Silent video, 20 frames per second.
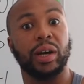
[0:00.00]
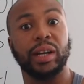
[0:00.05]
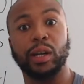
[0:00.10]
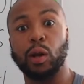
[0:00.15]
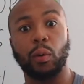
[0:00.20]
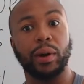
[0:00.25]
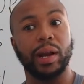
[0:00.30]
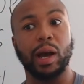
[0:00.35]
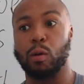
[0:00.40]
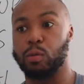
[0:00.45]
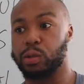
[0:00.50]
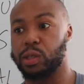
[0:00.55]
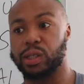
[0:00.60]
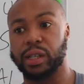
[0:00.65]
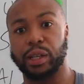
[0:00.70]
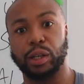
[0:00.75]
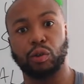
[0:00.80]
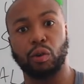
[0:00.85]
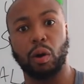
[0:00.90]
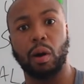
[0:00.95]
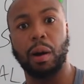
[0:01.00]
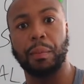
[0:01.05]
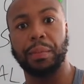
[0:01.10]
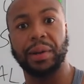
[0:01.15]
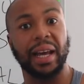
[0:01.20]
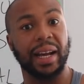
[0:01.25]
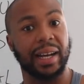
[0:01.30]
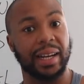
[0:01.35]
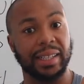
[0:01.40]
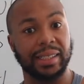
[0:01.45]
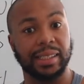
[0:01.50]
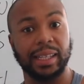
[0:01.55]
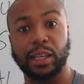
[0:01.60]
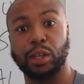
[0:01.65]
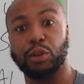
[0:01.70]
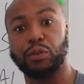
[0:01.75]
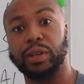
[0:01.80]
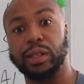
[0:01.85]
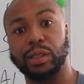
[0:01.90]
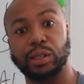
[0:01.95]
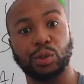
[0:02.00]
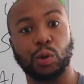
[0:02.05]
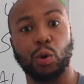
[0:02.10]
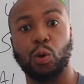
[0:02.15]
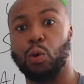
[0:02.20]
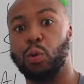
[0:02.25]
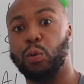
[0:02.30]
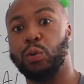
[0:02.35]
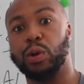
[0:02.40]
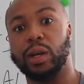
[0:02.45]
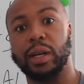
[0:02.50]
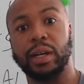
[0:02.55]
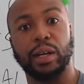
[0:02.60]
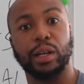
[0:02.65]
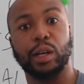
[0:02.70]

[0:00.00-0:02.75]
and no one else that you grow up, like let's say you're in school,